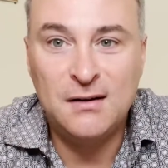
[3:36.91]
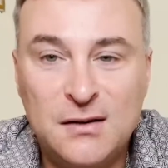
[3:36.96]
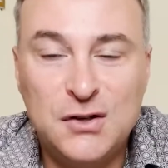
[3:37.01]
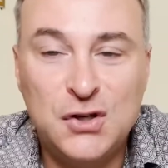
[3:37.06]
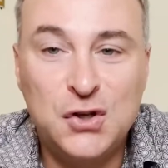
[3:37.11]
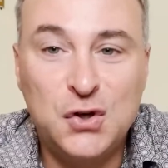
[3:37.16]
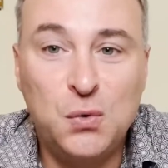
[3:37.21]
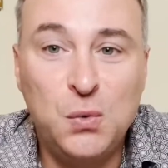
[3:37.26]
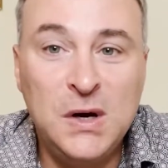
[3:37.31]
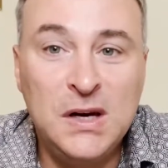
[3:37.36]

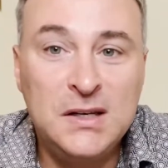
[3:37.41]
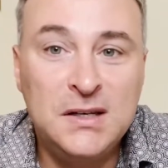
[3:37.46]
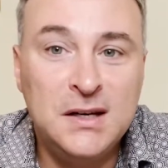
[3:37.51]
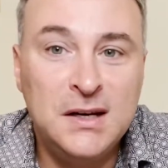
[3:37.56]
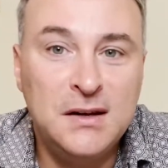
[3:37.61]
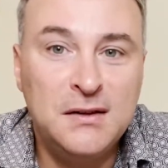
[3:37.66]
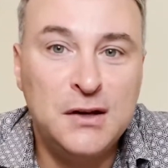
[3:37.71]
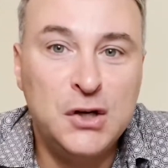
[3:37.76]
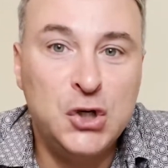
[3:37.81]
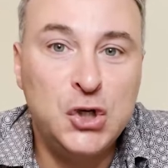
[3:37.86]

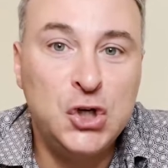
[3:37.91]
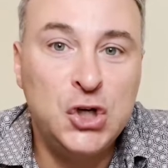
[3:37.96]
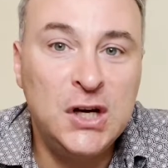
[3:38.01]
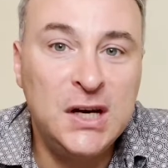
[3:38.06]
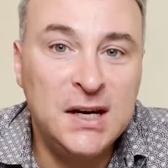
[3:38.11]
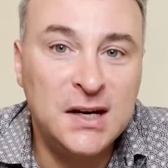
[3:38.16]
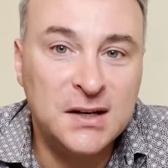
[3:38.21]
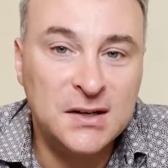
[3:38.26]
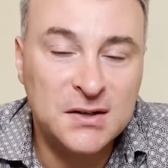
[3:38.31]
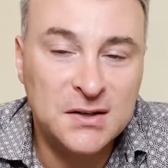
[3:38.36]
squeezing the
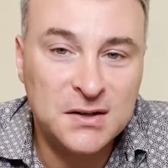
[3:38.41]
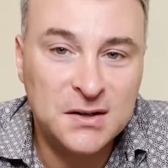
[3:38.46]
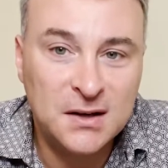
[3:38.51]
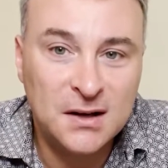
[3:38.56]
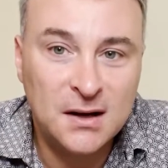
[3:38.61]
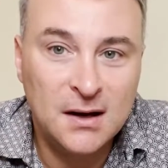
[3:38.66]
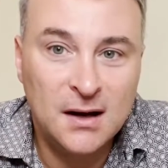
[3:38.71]
cheeks